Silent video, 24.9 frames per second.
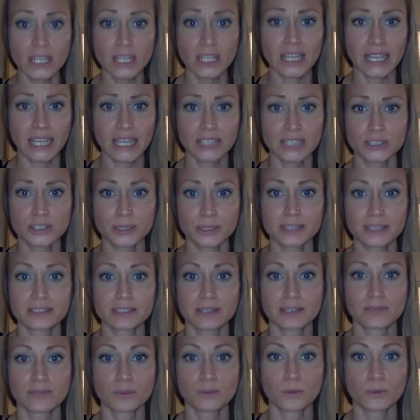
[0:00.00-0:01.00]
answering
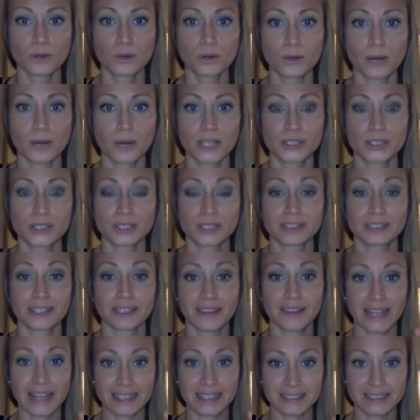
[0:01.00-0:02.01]
several more questions
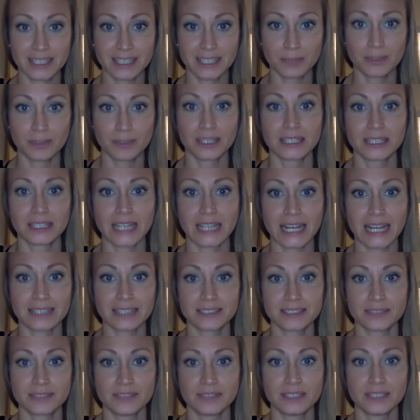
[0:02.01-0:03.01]
and that's going to be the
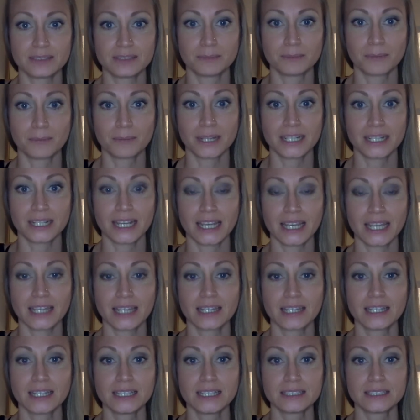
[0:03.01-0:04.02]
last of these Monday
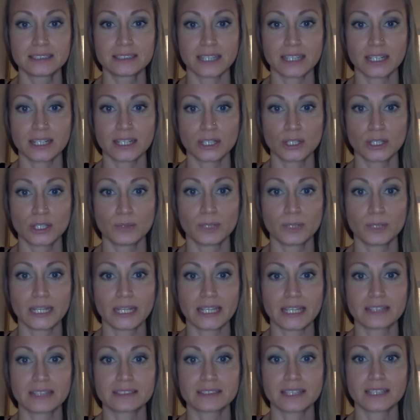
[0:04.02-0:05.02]
Sana
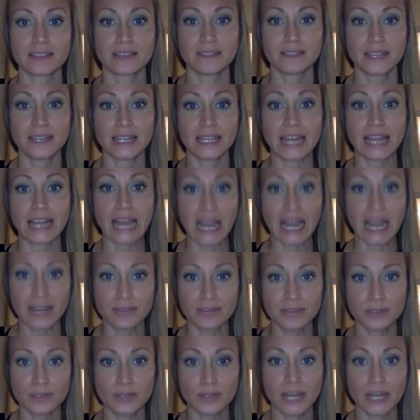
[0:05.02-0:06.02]
Q&As. And then
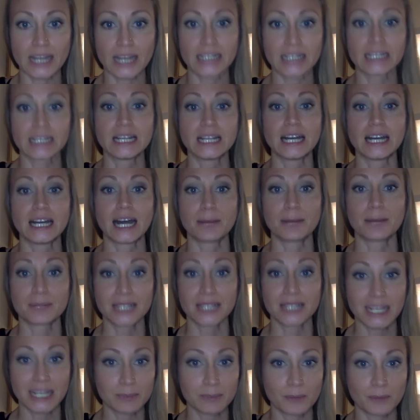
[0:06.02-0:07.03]
after that, I'm going to
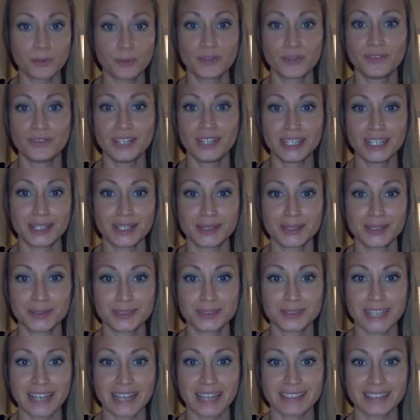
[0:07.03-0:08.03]
come up with
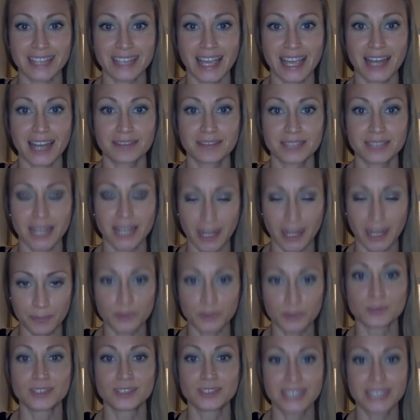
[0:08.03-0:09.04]
videos as I have time.
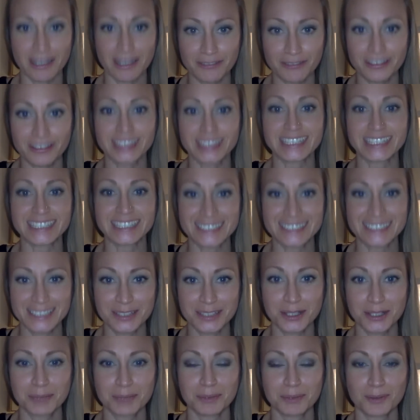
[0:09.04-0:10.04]
There's definitely
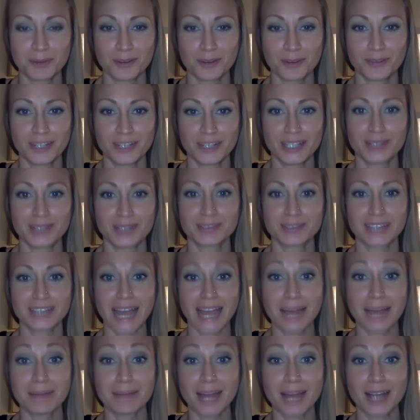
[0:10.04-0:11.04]
still going to be more videos.
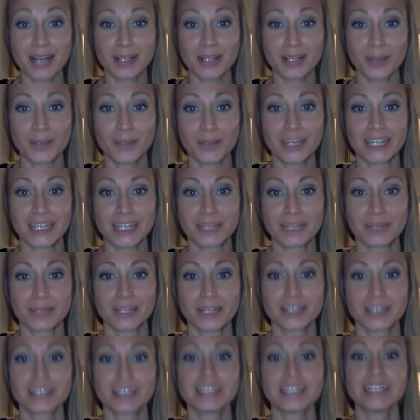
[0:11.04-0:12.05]
I'm not going
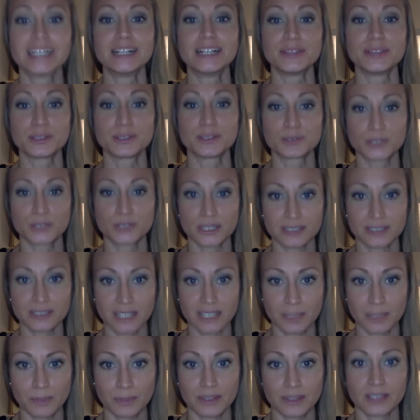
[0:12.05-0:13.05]
anywhere. There's just going
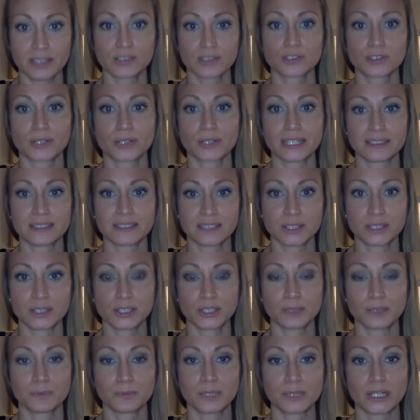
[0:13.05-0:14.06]
to be this
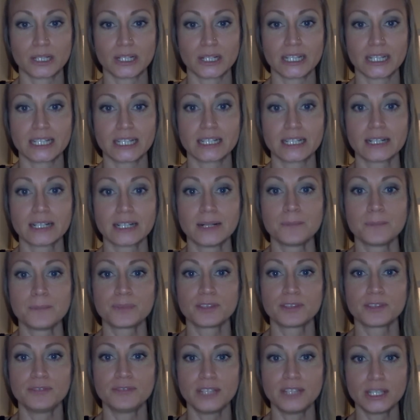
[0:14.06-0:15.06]
transition period.
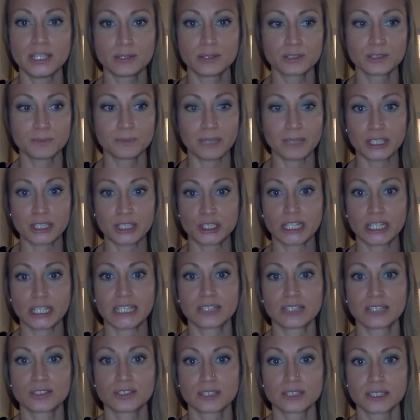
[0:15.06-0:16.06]
The videos may
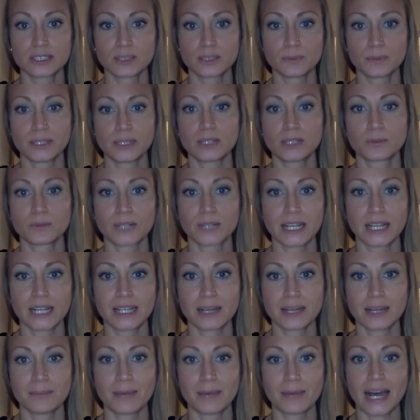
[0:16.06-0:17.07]
change a little bit when I
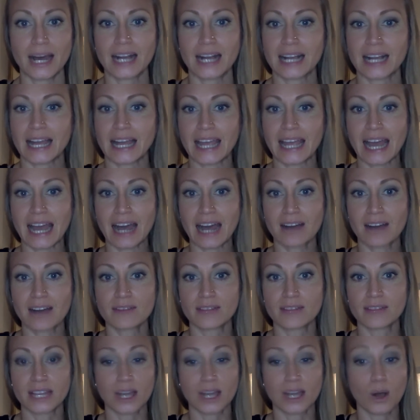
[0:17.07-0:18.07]
come back. I have
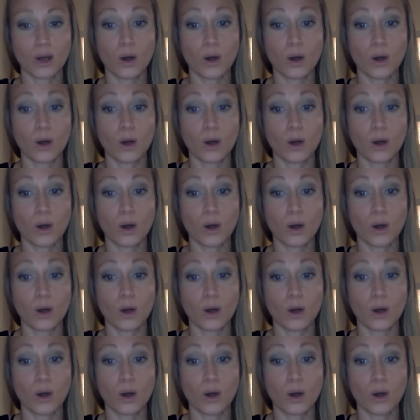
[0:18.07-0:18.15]
like a